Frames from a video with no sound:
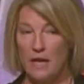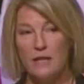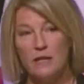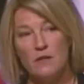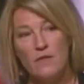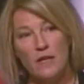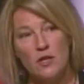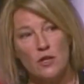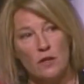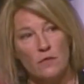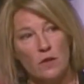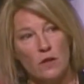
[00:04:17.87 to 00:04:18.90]
And
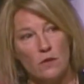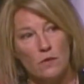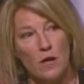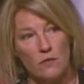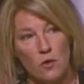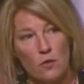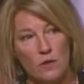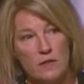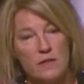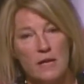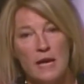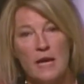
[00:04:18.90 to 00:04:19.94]
innovation, of
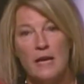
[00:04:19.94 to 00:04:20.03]
course,